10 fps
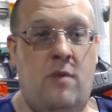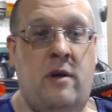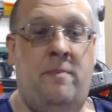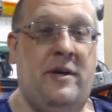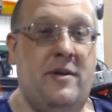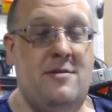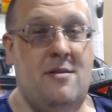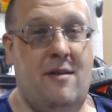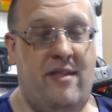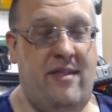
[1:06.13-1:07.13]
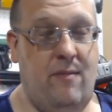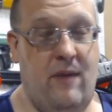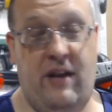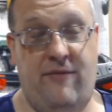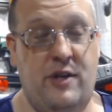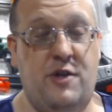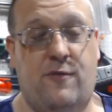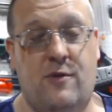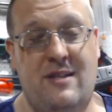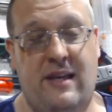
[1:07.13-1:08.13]
Walmart because
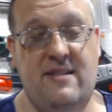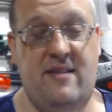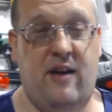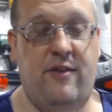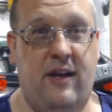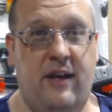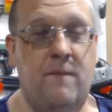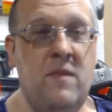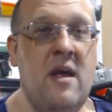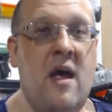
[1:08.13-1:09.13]
Adventure Force is their thing.